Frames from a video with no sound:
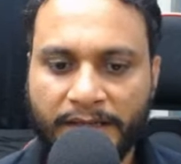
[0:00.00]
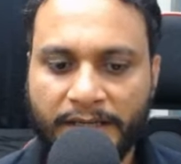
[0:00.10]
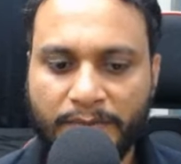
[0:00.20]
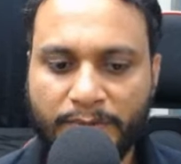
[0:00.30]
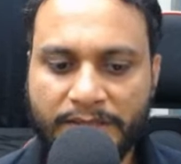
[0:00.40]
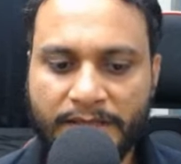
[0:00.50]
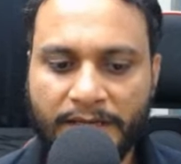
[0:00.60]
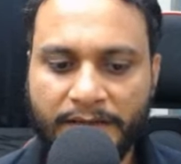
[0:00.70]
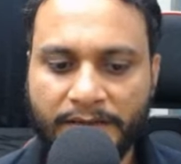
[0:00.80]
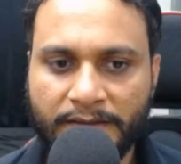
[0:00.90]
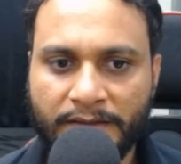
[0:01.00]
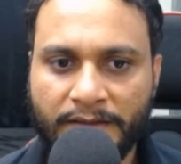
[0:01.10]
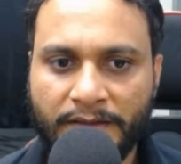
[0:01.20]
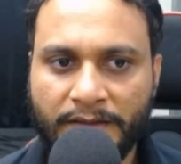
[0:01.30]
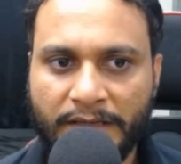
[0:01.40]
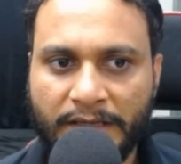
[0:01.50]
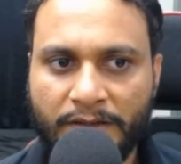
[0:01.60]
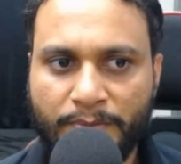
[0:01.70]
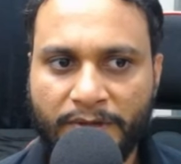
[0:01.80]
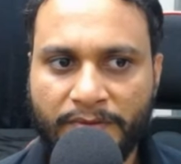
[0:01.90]
It means that in
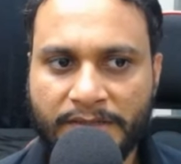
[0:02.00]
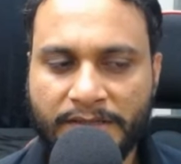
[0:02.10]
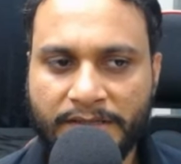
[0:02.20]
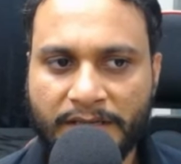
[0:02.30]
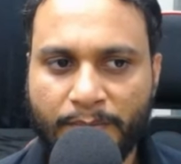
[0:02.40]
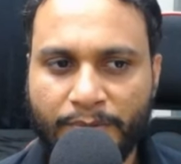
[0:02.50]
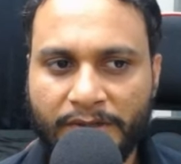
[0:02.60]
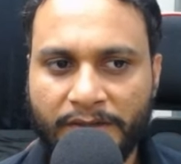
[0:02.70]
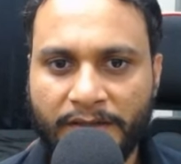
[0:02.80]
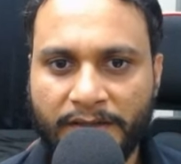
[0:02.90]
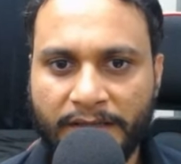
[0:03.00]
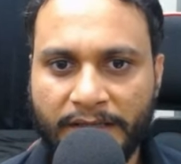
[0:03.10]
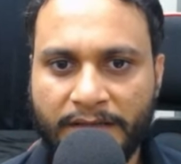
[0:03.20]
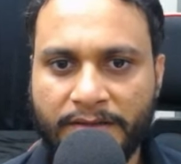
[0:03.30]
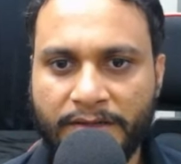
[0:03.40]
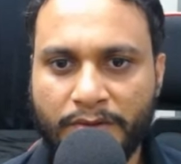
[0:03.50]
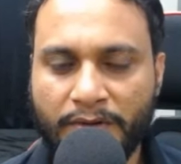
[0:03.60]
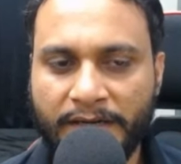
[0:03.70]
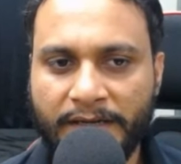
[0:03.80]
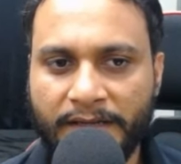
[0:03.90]
the previous example, either you
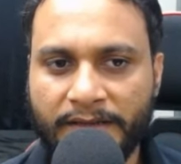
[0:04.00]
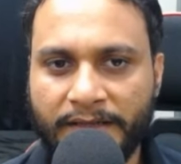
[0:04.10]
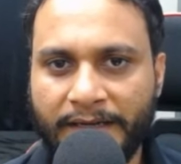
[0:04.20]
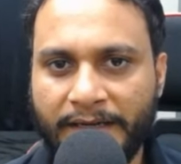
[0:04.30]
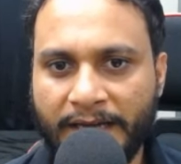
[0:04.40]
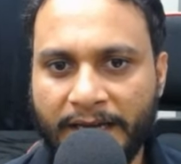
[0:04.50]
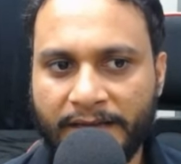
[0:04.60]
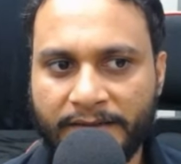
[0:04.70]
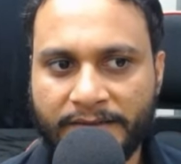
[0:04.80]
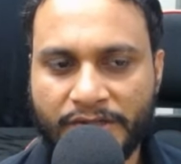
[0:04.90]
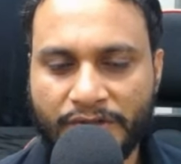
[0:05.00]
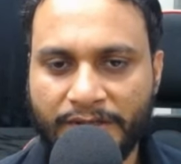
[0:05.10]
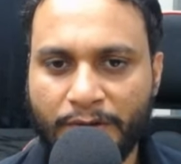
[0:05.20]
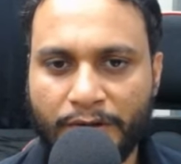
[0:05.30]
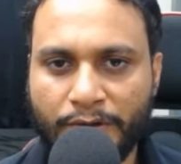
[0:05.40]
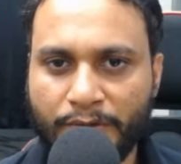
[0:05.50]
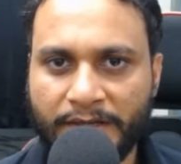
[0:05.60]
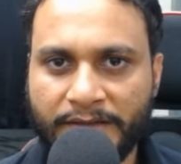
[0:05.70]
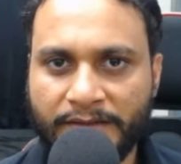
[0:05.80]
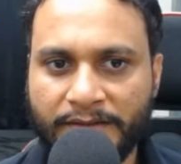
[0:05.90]
can take the entire string
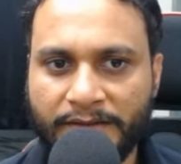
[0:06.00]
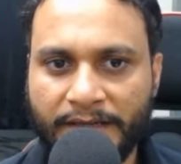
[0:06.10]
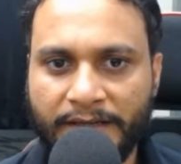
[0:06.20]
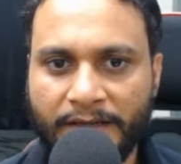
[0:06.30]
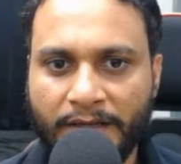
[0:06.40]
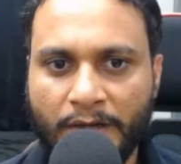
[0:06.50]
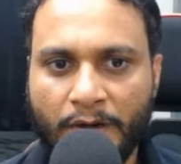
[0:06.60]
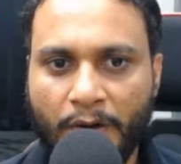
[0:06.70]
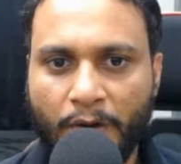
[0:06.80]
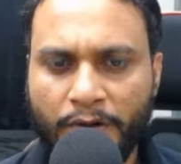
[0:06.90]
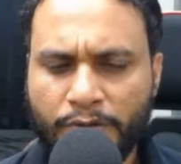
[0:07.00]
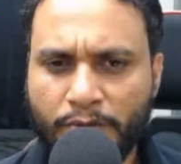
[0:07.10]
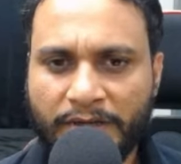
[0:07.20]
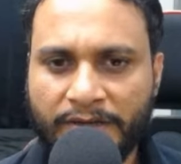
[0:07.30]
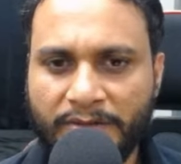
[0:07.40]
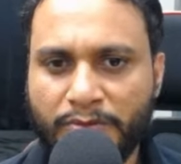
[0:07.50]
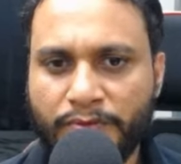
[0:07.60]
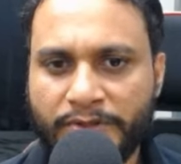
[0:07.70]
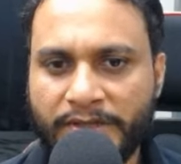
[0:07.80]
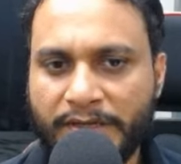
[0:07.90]
altogether, right? Or you can
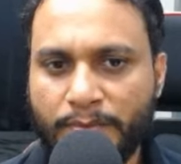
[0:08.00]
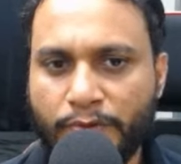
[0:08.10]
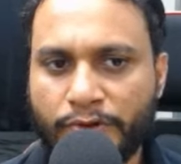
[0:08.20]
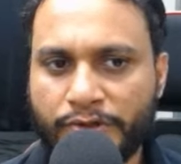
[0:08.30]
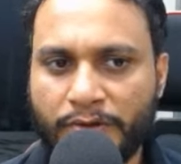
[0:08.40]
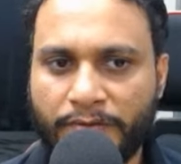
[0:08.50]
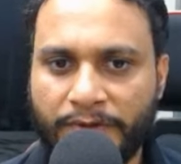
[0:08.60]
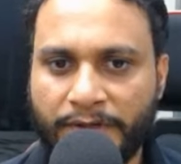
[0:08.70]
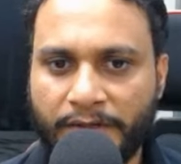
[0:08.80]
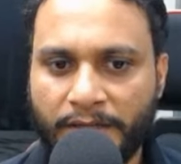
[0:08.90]
remove certain portion of it.